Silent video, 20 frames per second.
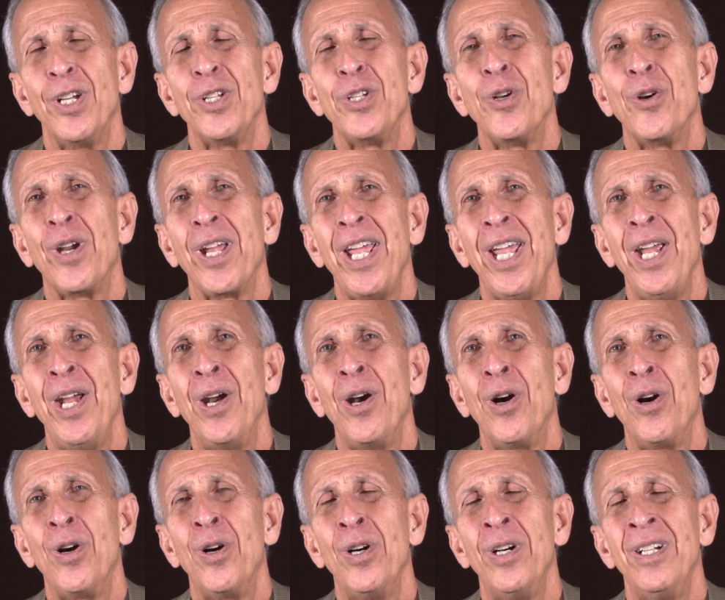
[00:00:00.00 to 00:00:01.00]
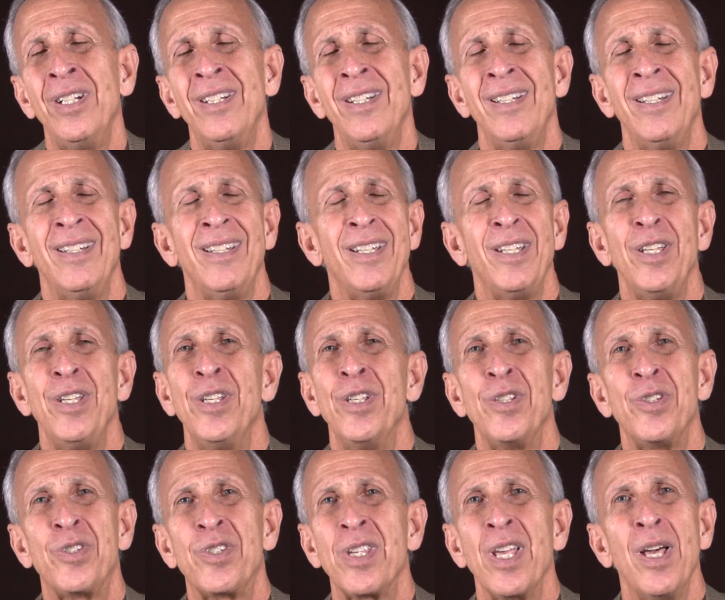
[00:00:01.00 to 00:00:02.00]
Your hair
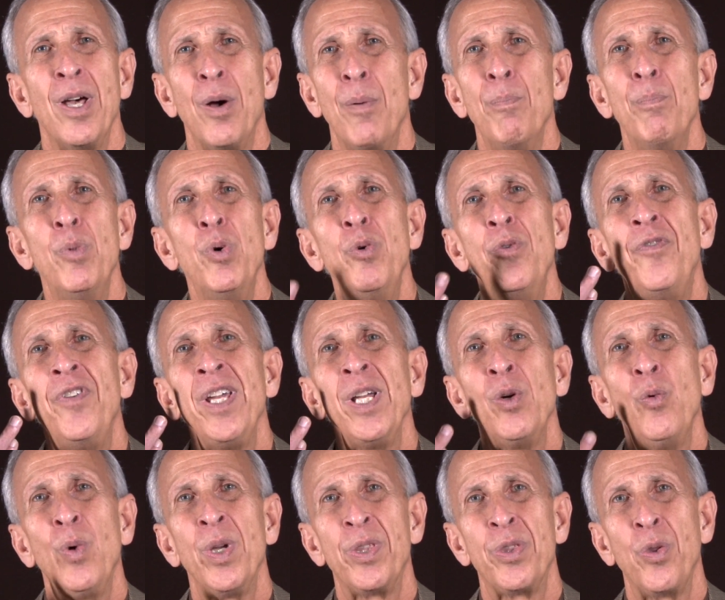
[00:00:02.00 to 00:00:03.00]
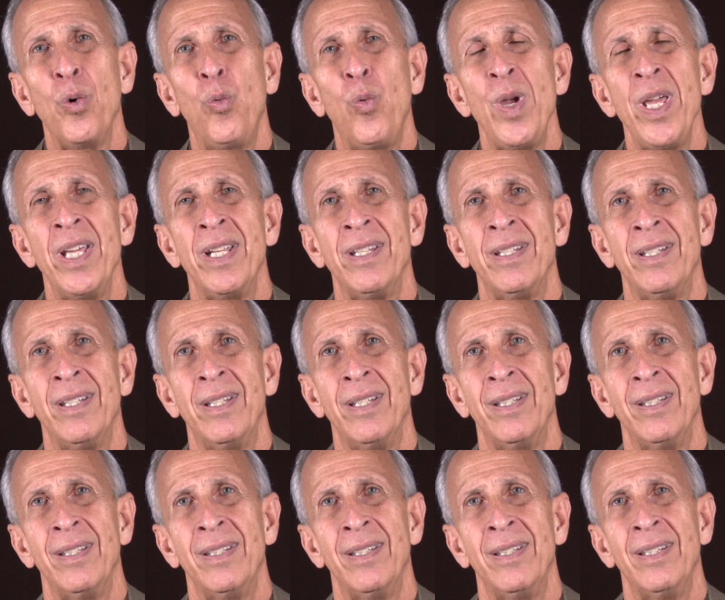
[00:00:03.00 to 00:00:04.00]
is moving with the wind.
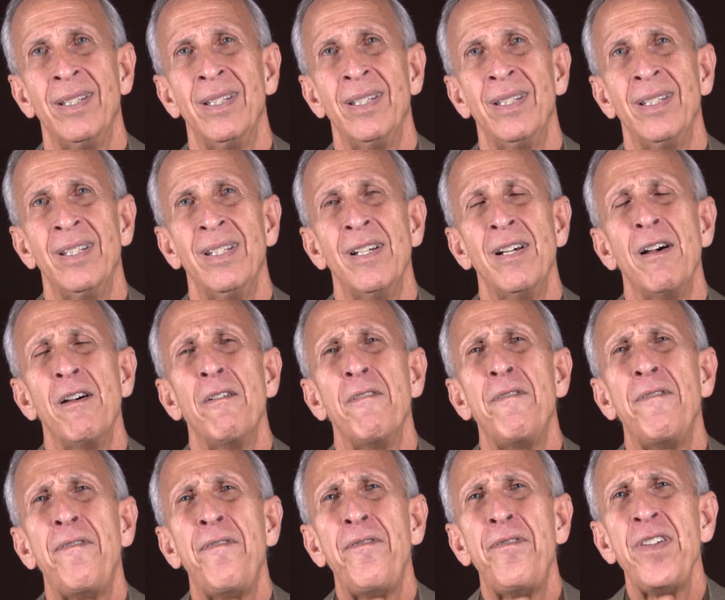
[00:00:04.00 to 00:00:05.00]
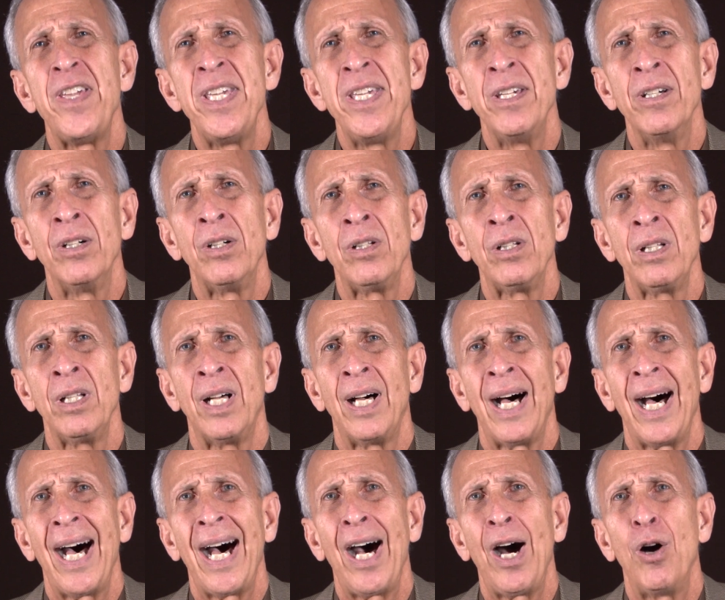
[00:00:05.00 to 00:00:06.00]
Feel
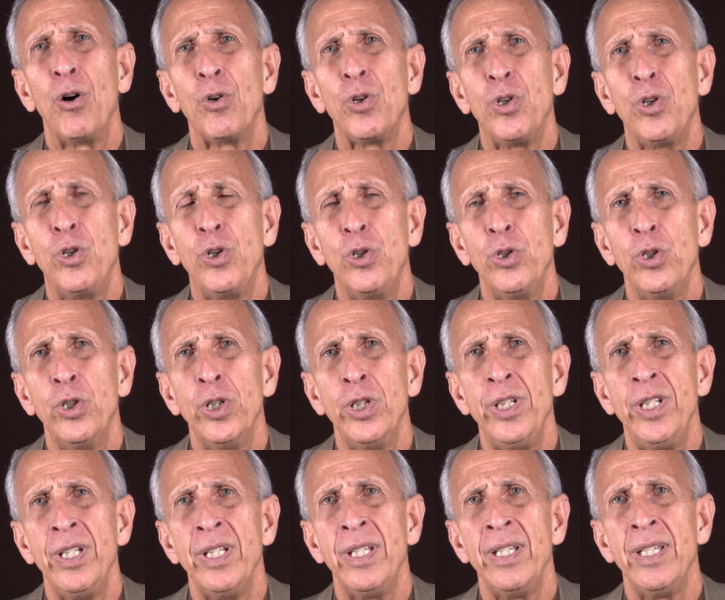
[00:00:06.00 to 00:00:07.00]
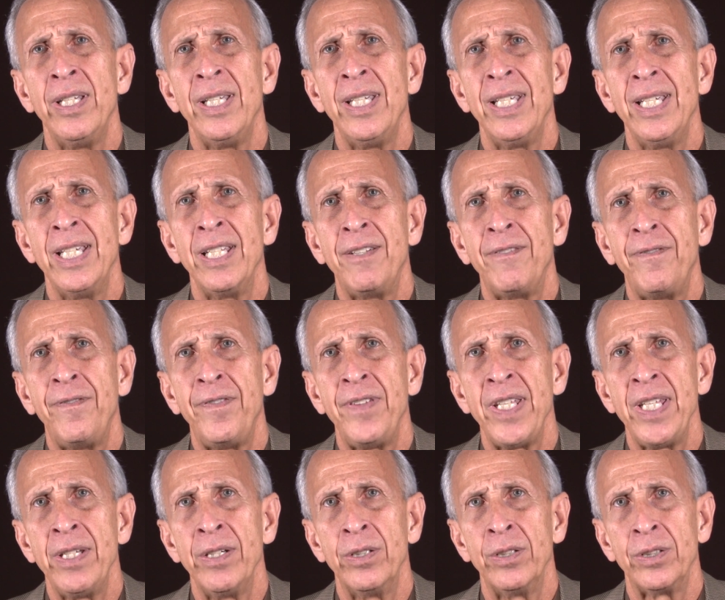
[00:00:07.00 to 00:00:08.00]
how good it
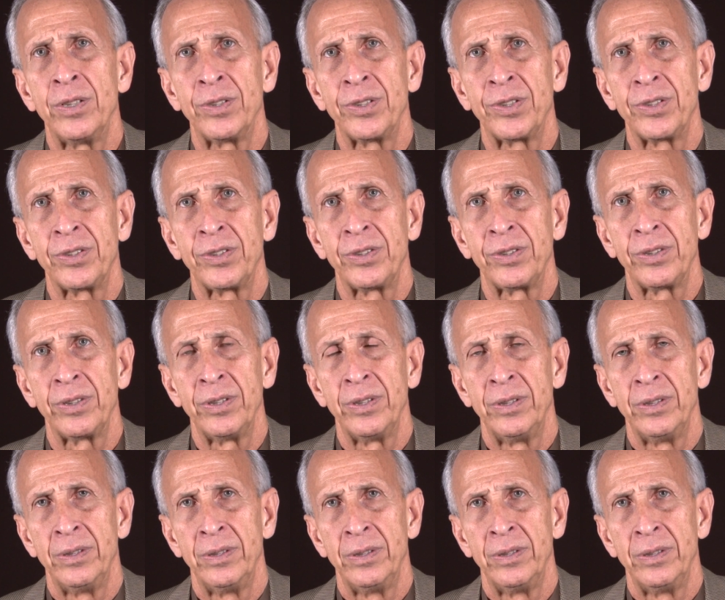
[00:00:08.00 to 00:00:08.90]
feels.